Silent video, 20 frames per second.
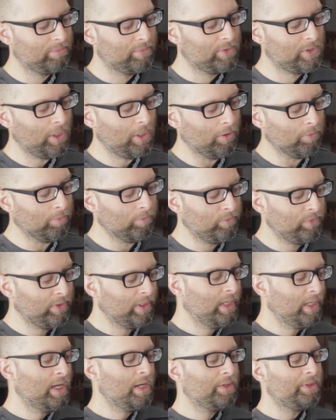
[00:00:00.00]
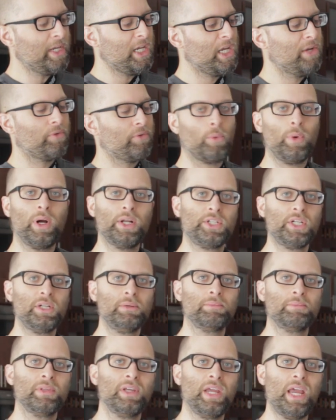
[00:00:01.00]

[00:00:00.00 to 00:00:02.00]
So, thank you for watching,